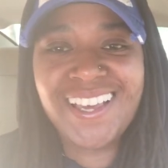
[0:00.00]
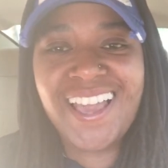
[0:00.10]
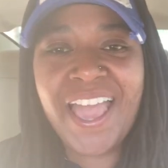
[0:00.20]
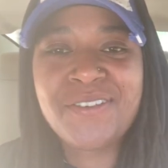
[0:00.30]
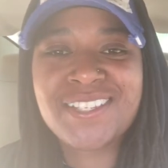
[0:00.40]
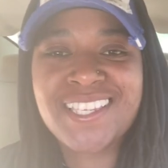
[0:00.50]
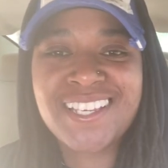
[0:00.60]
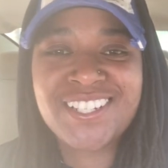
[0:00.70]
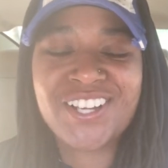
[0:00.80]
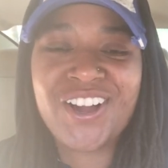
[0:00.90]
Hey, what's
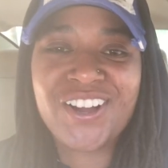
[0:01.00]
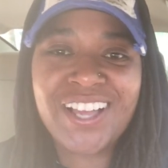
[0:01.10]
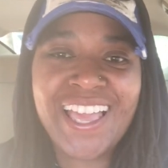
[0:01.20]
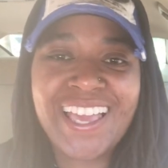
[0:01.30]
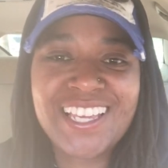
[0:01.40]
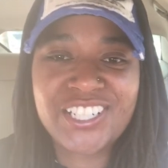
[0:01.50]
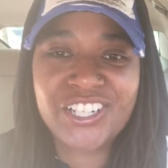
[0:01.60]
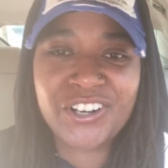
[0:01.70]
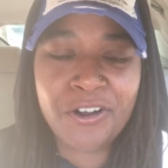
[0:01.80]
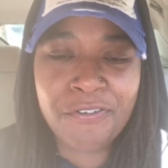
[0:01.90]
good, y'all? It's
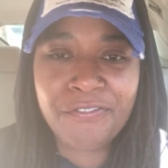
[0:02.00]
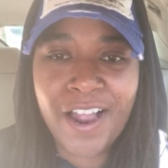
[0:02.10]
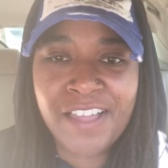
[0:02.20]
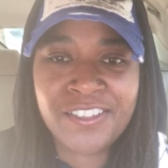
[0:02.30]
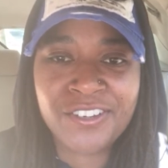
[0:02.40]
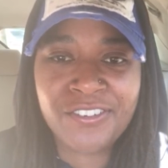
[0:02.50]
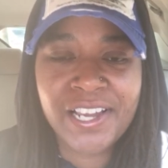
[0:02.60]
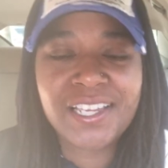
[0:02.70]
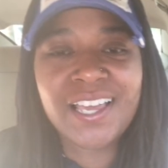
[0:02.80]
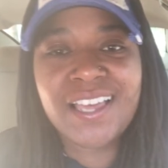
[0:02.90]
your girl, Fire the
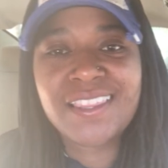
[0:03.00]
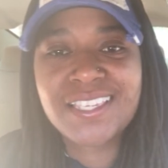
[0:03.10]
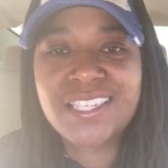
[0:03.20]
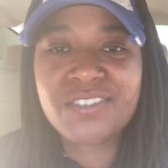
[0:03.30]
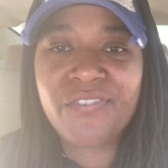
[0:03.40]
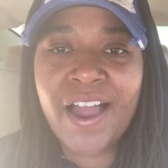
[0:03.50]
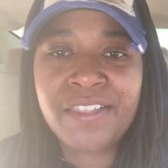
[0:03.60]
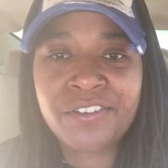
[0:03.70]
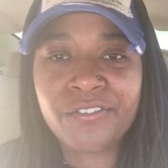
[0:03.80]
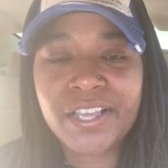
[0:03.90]
Great. This is Fire
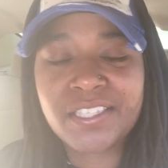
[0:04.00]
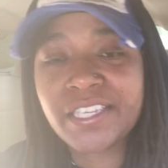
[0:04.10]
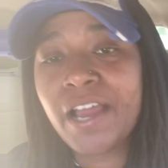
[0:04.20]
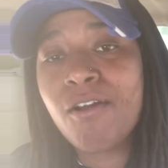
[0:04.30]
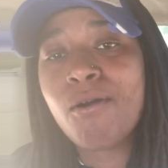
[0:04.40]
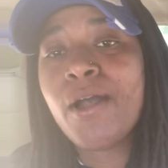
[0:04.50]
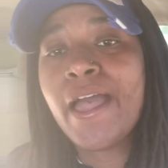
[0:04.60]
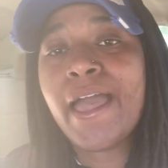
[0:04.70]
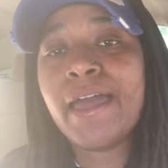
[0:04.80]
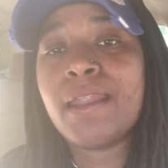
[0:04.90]
the Great Tarot,
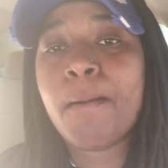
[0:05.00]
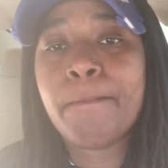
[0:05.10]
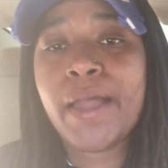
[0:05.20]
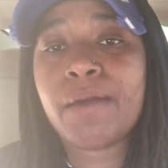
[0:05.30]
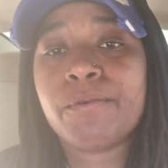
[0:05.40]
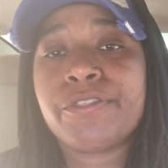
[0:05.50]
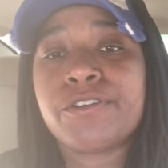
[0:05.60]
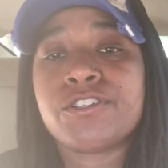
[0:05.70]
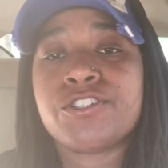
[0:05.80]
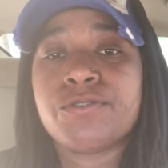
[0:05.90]
and I'm back with
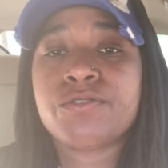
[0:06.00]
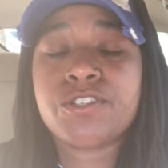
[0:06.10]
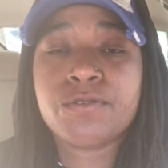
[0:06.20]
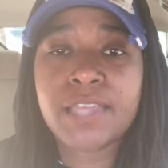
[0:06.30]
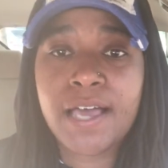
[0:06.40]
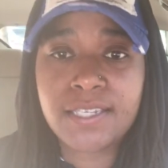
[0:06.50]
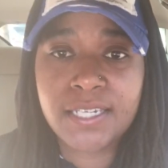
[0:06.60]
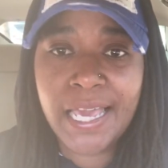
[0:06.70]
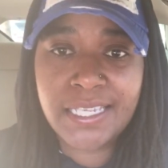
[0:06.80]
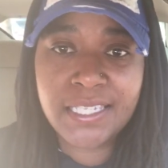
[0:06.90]
your June
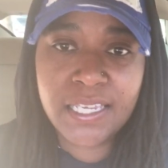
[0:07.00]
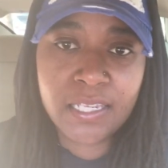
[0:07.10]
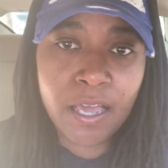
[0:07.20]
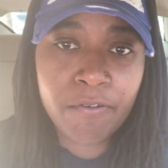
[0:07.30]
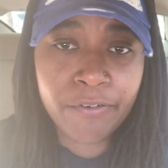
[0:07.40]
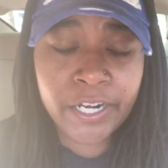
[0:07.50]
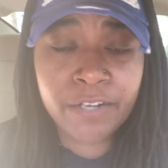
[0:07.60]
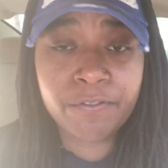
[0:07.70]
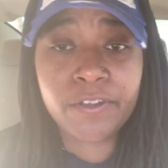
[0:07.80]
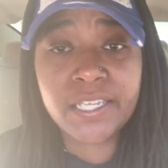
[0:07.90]
2019 love
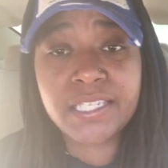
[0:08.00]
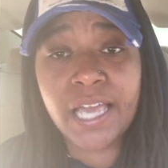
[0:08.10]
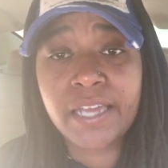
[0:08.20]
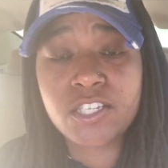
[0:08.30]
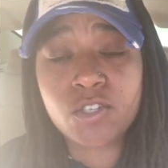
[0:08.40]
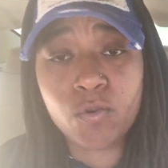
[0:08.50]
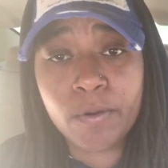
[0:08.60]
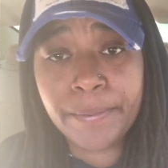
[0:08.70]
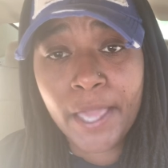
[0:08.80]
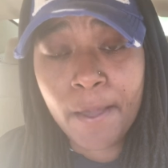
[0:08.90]
reading for the sign of
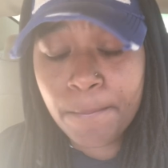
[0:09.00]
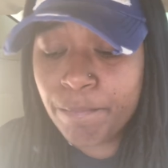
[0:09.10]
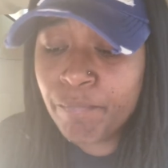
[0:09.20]
Scorpio.